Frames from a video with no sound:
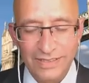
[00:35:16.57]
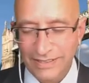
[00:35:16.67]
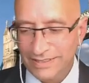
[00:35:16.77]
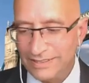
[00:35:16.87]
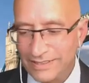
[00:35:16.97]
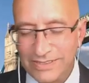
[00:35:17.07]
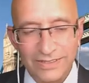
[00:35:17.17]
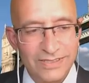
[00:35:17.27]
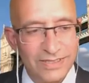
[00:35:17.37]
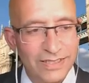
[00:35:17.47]
In
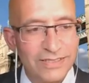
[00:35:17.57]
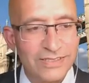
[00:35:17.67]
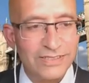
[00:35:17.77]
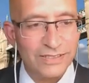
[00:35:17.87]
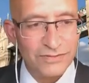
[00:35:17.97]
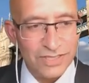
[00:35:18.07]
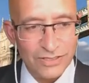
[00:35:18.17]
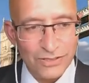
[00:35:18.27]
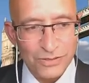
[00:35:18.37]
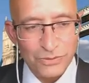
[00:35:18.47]
68 and
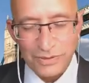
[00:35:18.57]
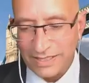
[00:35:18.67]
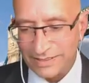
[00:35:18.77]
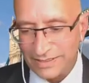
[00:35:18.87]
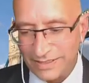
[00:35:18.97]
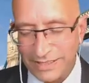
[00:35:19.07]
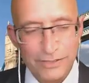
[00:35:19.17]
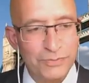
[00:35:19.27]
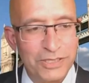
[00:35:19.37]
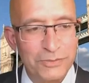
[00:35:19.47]
72, we had the diaspora
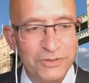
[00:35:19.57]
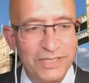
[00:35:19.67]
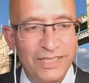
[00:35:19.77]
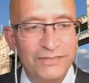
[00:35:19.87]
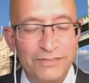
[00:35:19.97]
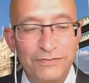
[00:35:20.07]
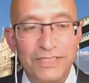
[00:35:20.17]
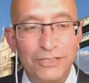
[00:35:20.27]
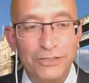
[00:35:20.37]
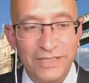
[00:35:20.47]
community having to flee
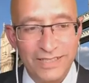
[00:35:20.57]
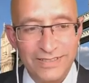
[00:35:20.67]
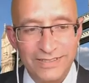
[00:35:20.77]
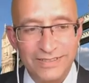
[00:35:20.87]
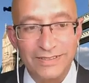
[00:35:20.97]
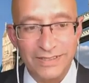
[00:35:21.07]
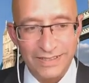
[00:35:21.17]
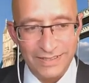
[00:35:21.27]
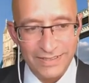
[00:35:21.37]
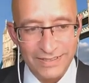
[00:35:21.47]
Uganda and Kenya.